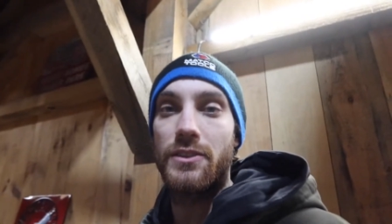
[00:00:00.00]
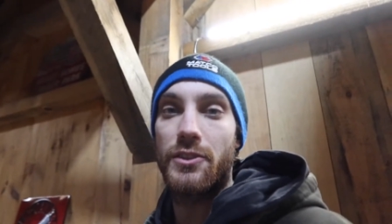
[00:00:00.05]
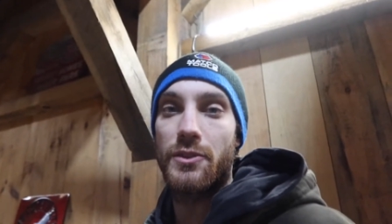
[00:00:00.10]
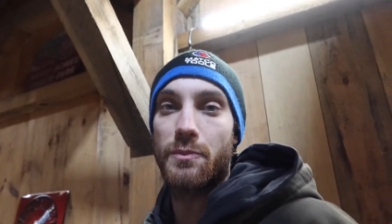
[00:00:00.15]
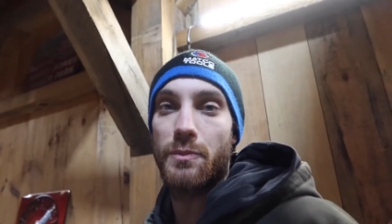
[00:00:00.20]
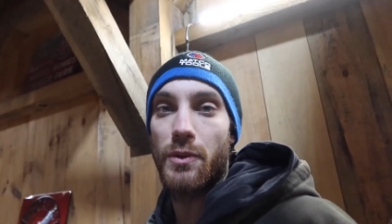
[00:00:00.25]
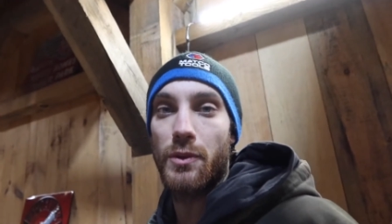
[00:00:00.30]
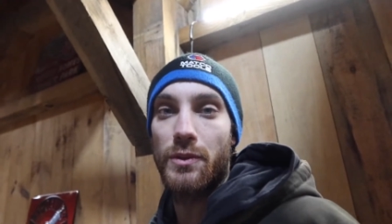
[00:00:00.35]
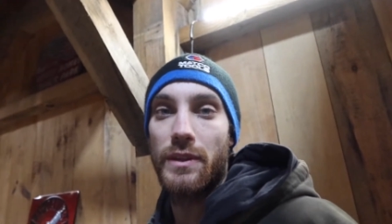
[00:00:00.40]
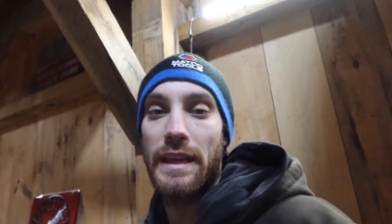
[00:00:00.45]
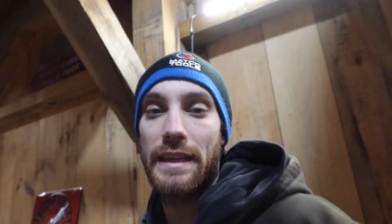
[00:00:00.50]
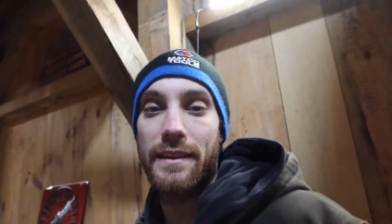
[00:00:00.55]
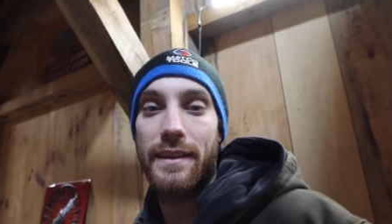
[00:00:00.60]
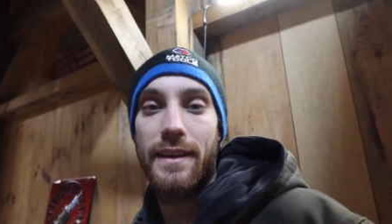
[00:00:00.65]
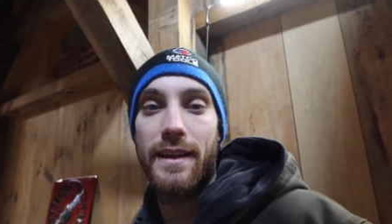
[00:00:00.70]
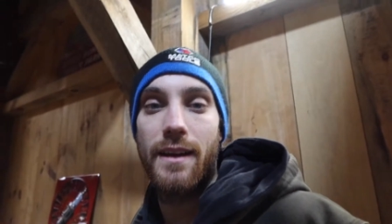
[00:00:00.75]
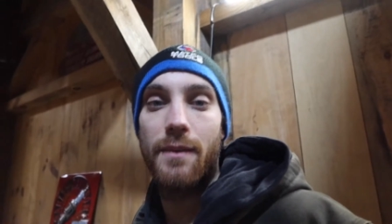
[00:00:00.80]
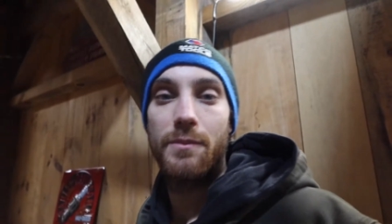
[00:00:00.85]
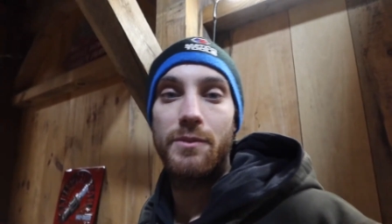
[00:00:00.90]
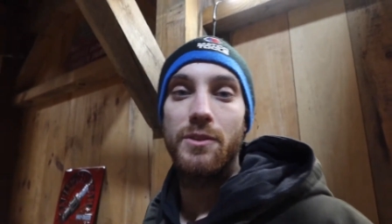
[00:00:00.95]
just bolt that
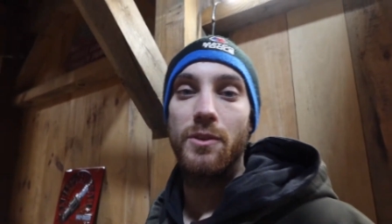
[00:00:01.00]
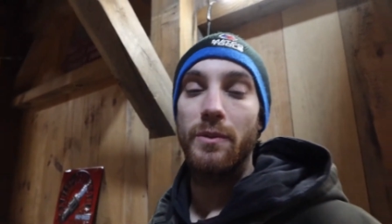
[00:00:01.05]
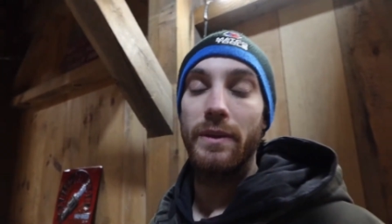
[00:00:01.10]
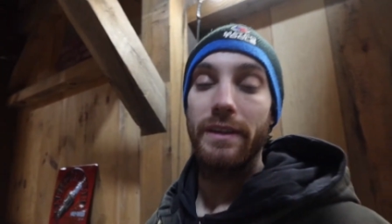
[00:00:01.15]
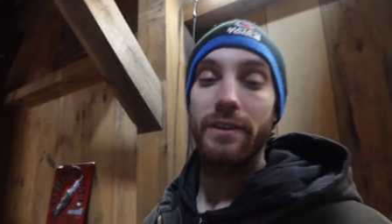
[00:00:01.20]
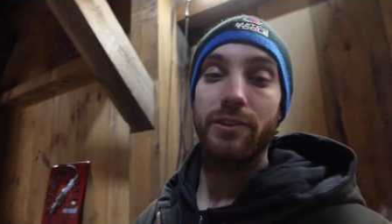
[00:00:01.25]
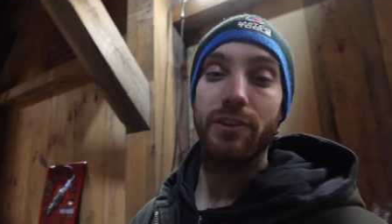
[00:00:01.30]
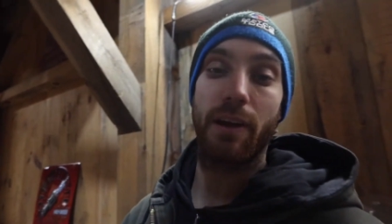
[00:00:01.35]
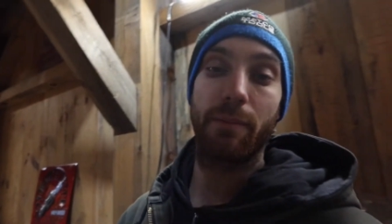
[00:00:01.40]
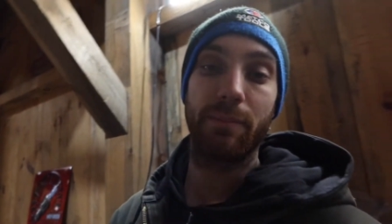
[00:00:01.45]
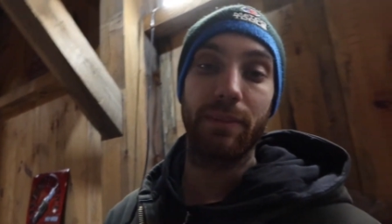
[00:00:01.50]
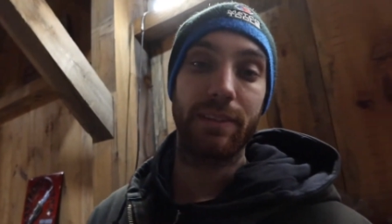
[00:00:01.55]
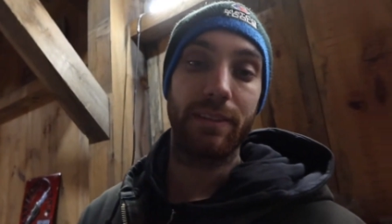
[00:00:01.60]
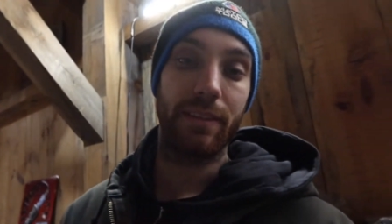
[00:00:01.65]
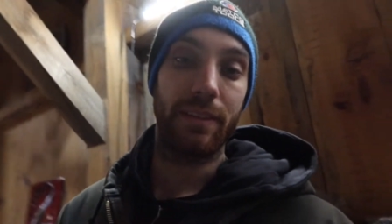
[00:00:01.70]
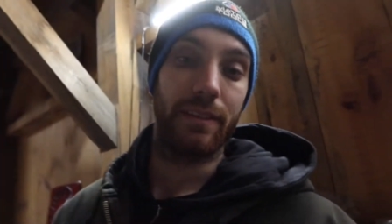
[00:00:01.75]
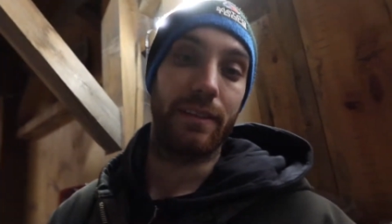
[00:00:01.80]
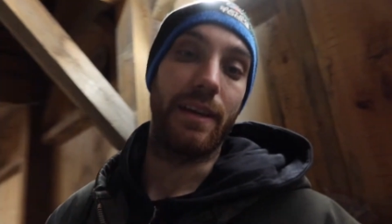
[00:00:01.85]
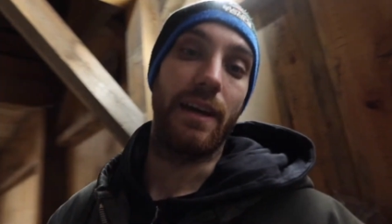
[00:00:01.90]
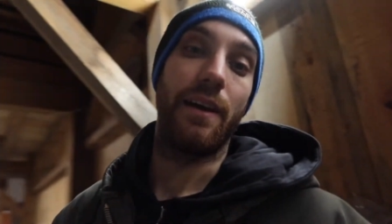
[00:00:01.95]
thing up so we can drop this
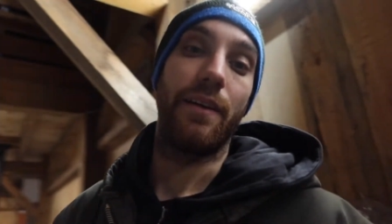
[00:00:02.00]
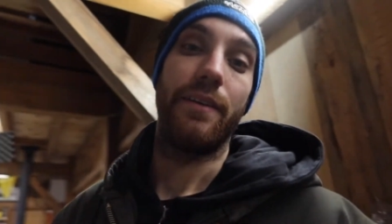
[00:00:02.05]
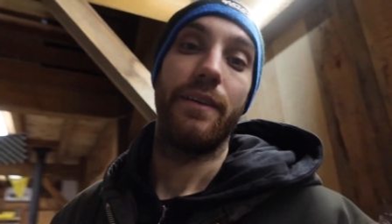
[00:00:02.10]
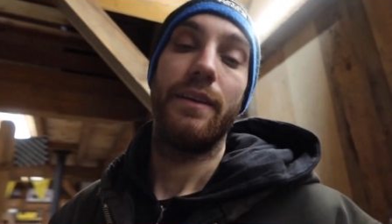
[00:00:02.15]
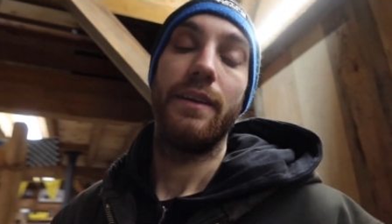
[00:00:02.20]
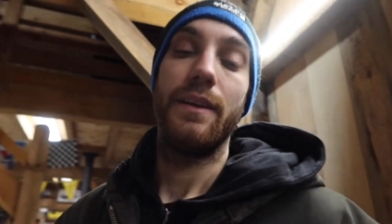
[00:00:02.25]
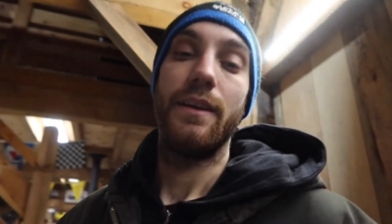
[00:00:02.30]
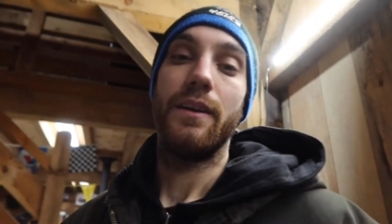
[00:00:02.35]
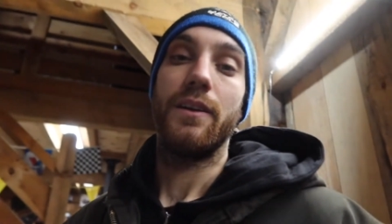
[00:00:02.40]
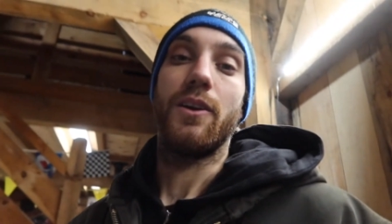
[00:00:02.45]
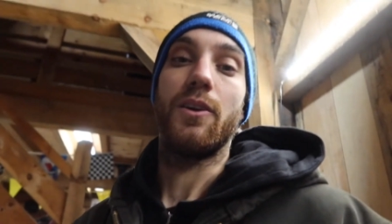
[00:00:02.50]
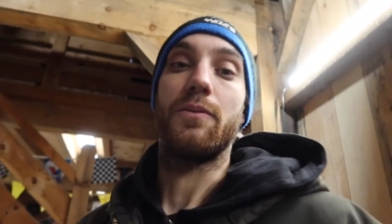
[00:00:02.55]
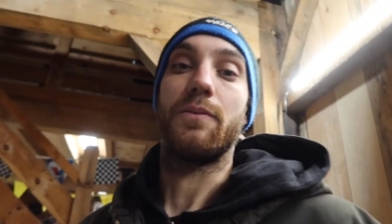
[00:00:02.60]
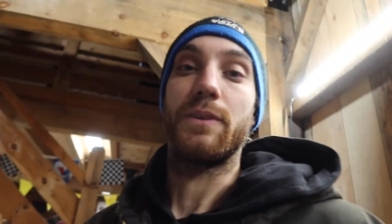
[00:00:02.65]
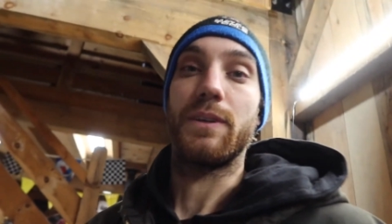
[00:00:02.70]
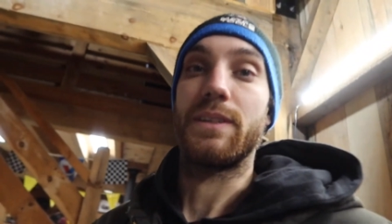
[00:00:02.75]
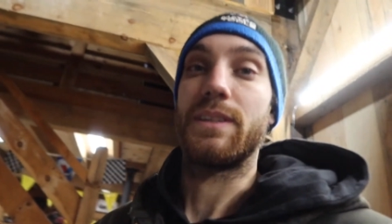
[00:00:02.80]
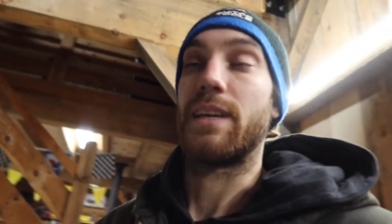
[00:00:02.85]
thing down go for a